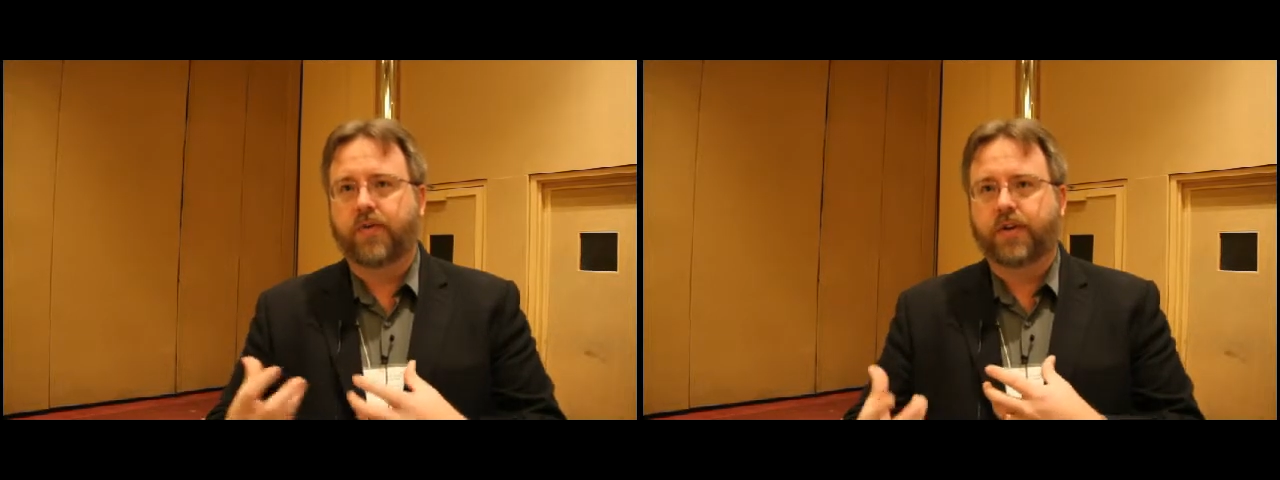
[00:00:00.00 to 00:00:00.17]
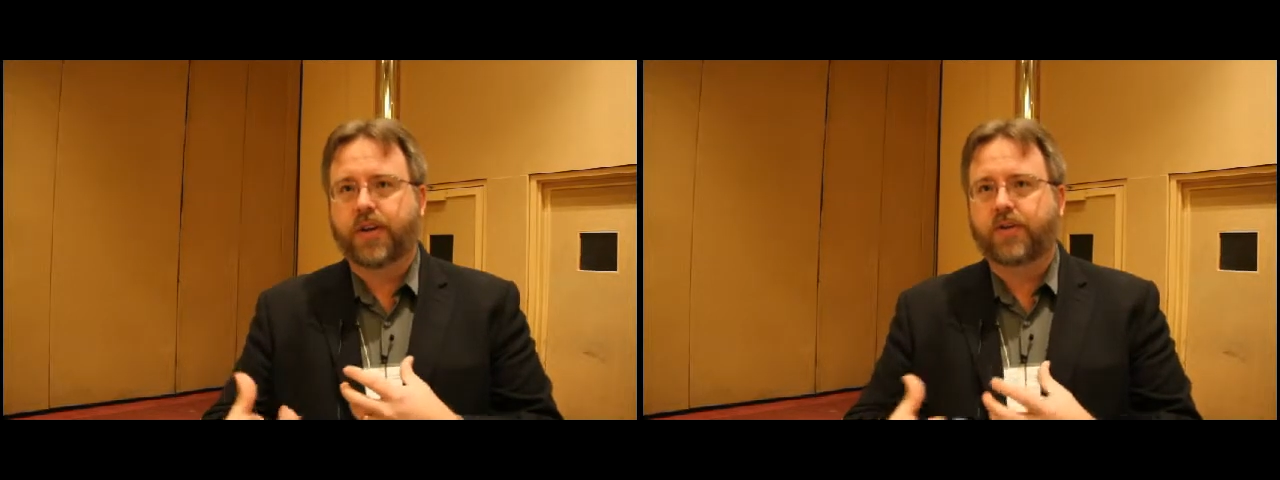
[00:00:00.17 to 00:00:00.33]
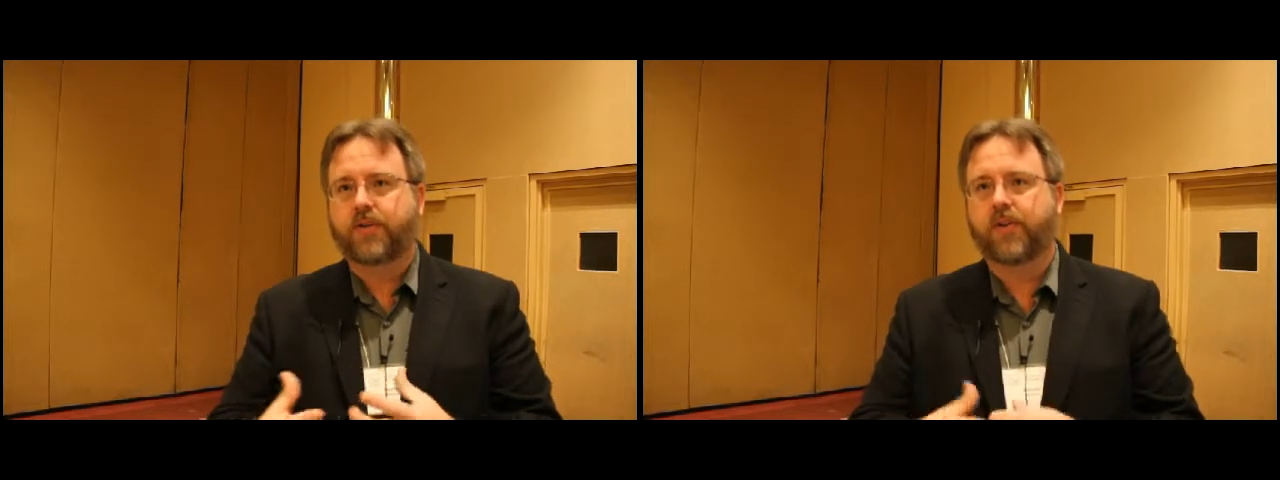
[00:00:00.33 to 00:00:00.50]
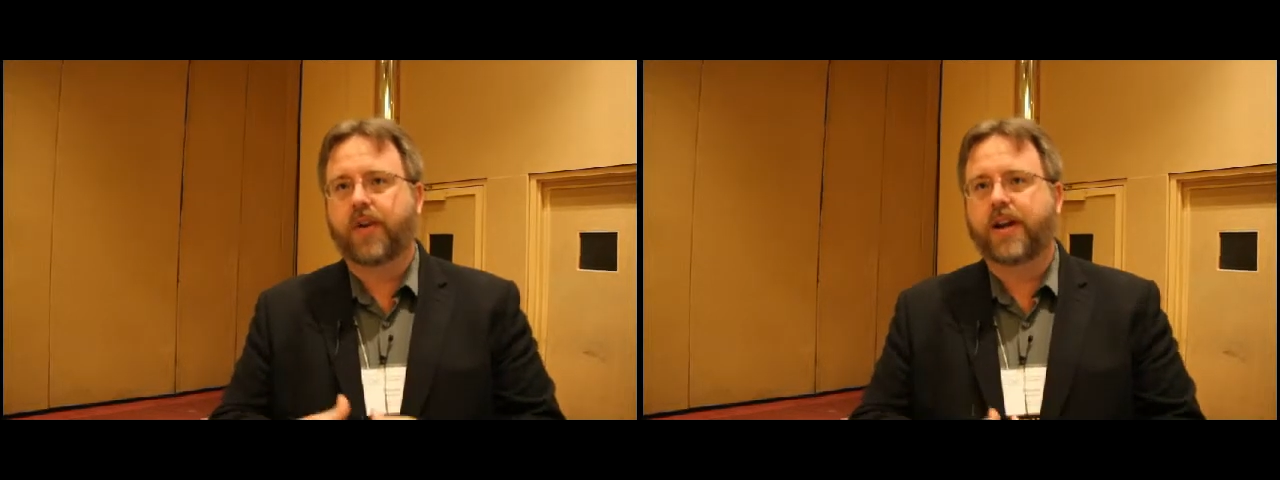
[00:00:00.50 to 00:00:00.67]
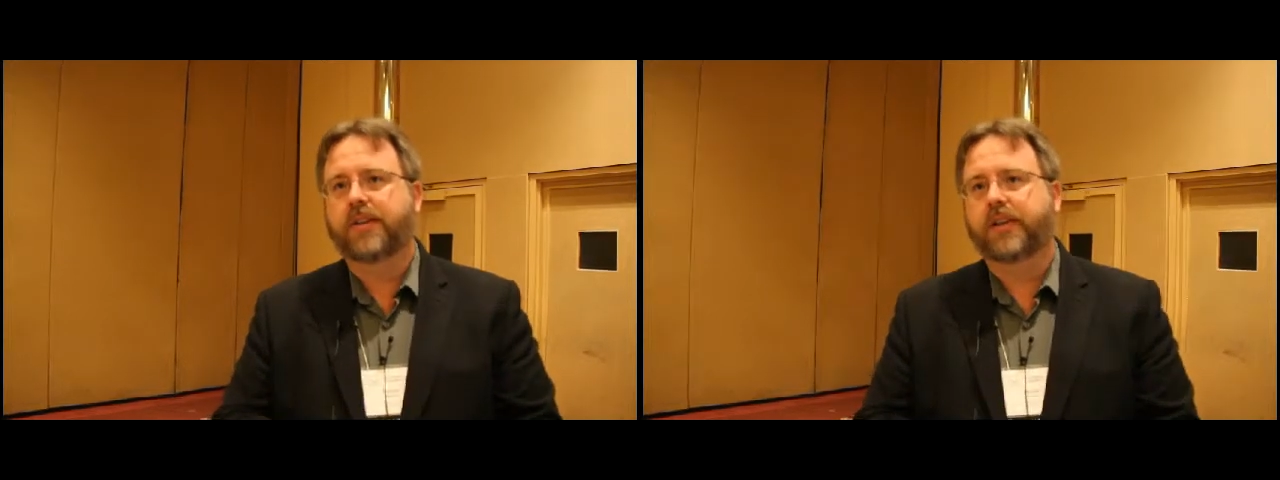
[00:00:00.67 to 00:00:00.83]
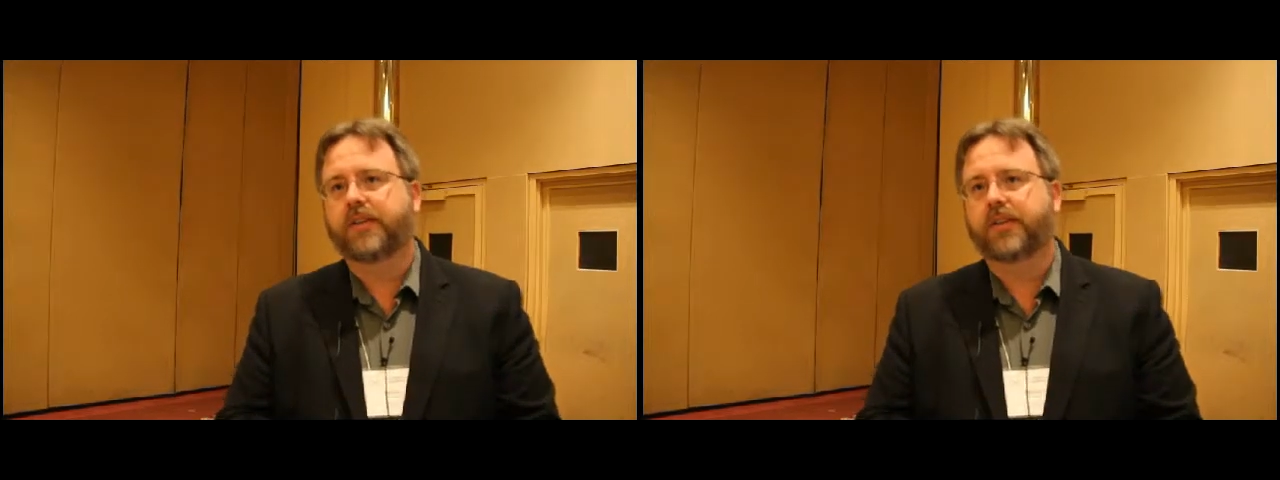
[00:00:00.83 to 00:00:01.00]
rotational
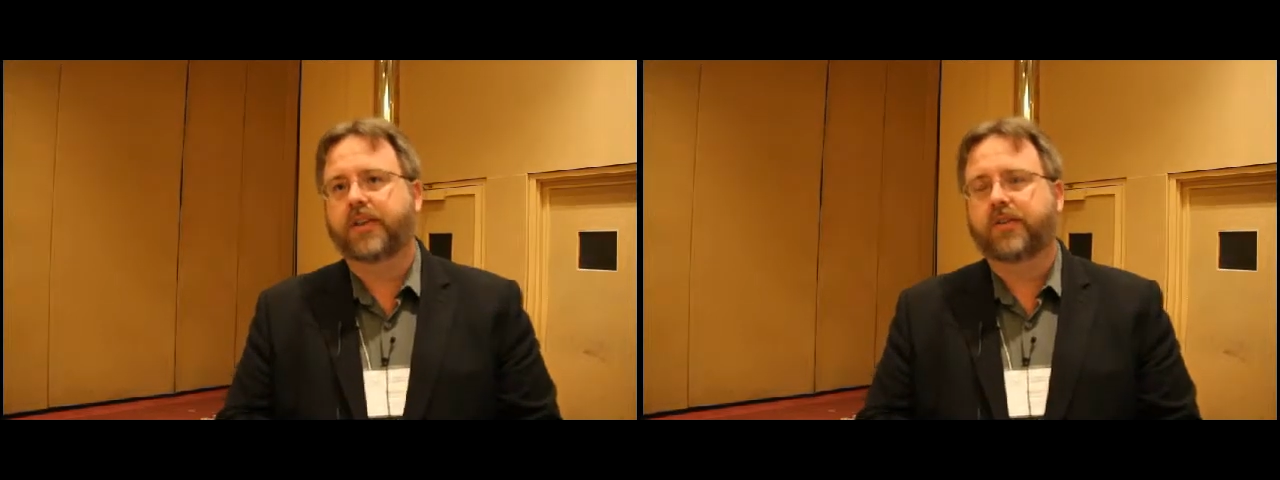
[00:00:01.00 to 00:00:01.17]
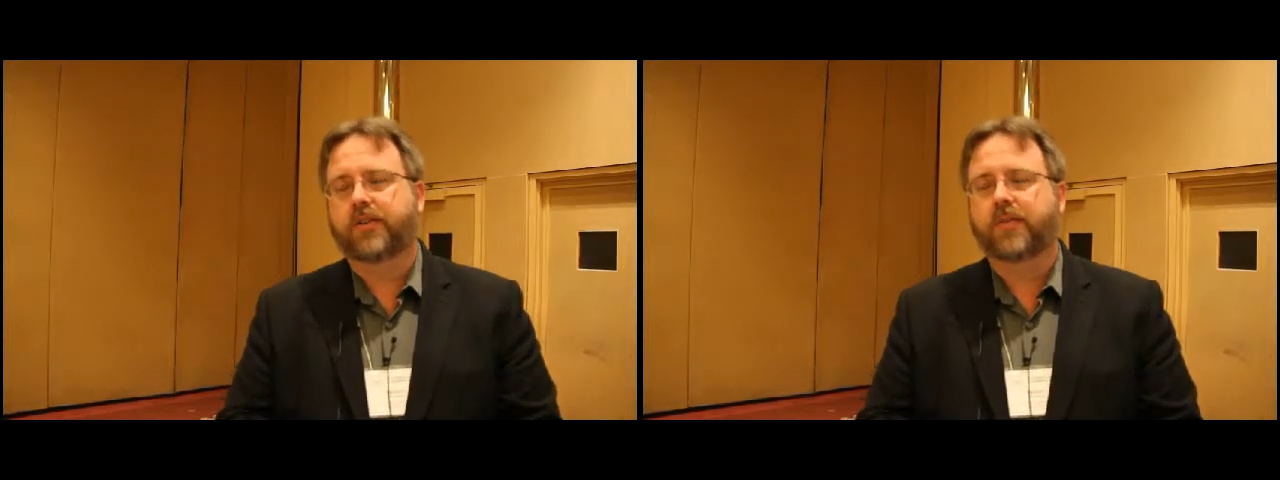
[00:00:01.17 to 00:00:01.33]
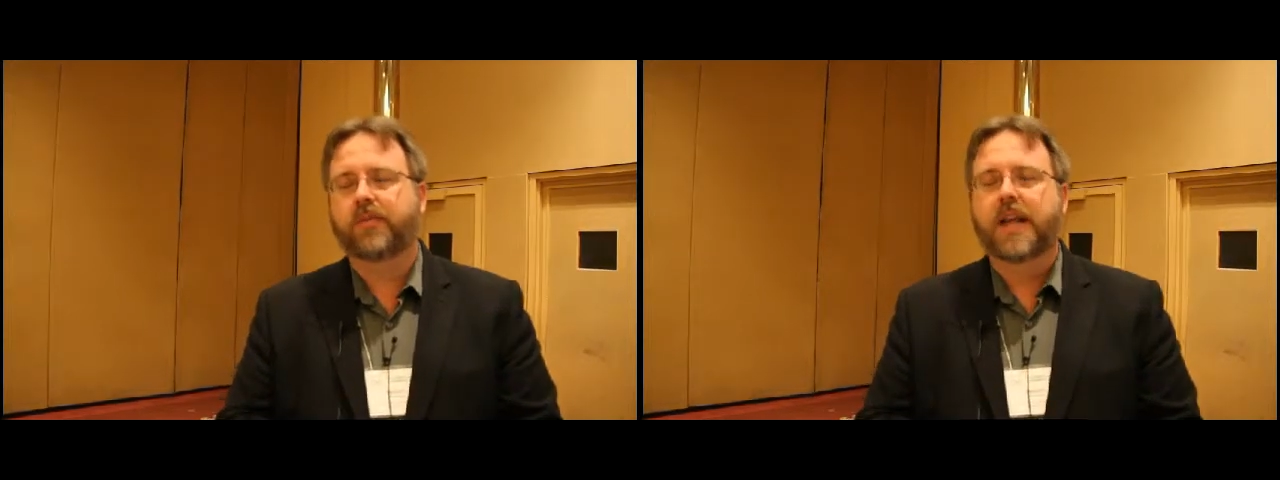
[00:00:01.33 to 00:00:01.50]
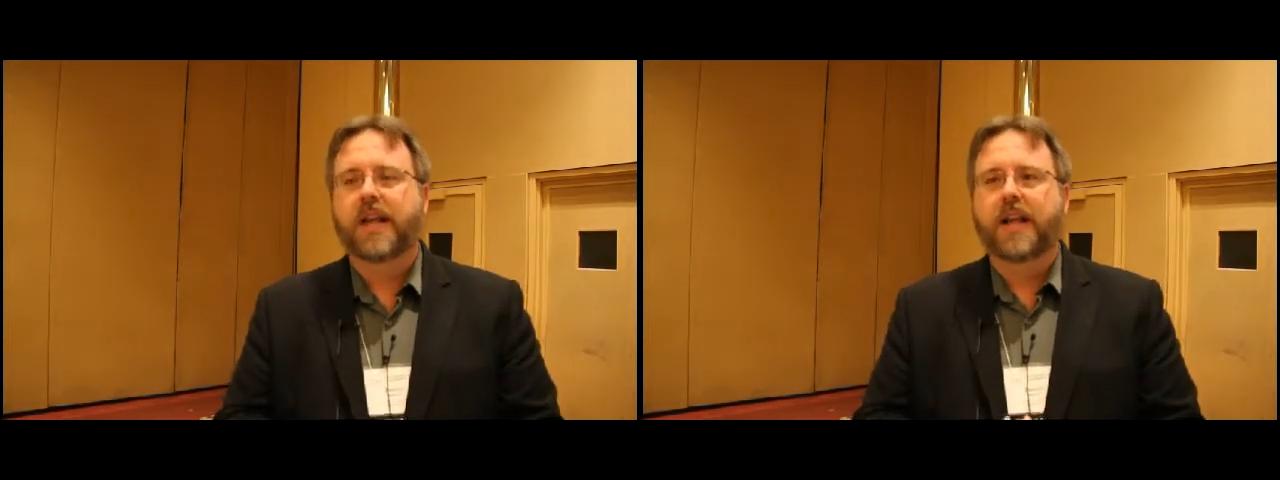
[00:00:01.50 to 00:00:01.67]
grazing system,